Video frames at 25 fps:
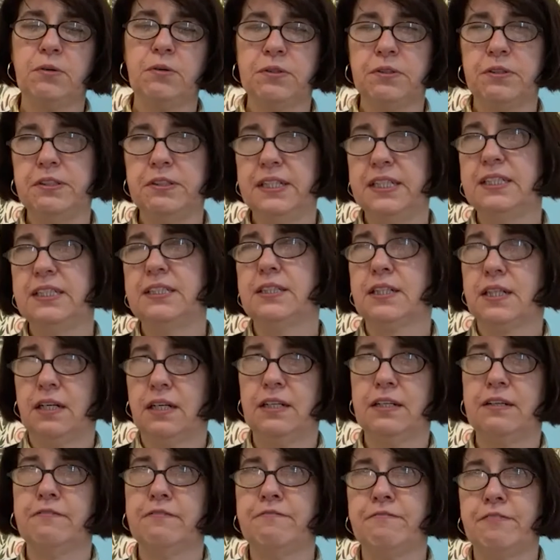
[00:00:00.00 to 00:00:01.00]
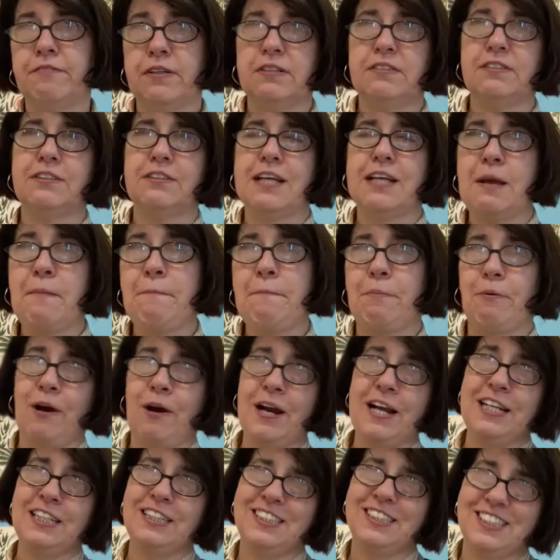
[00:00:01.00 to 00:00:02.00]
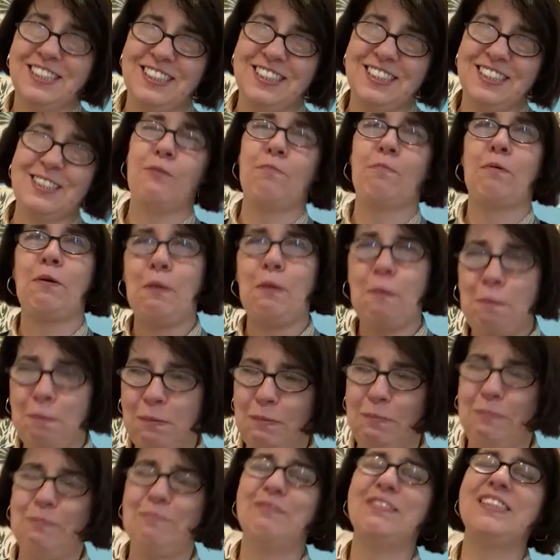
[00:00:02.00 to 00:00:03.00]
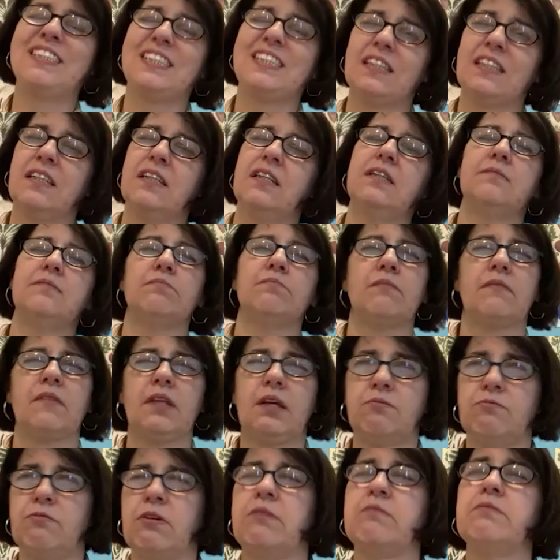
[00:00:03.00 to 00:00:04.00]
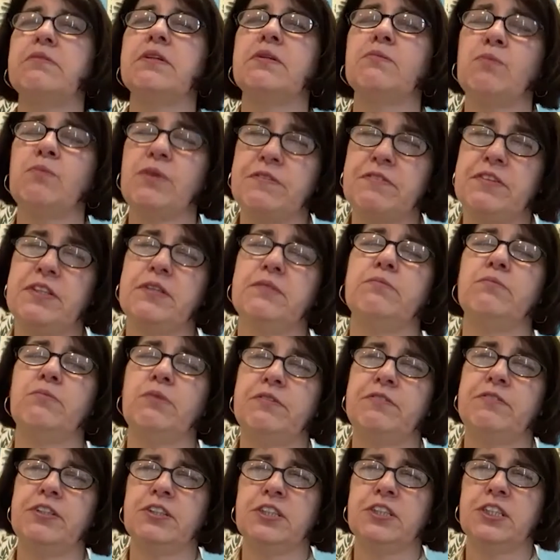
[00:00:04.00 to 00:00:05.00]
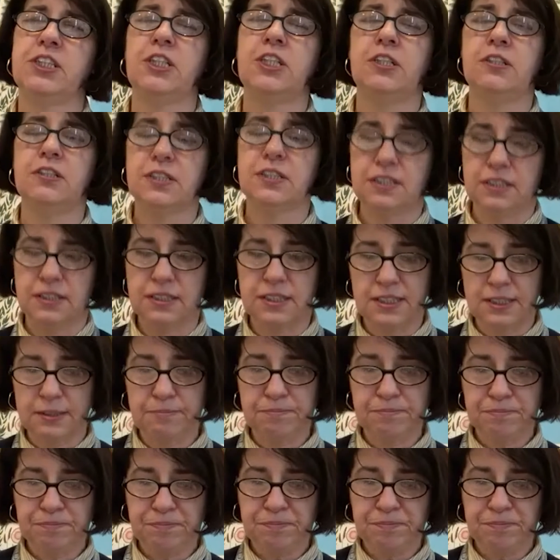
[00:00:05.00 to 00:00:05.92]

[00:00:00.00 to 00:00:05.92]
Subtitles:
You need to kind of embrace the problems and run with them with your students.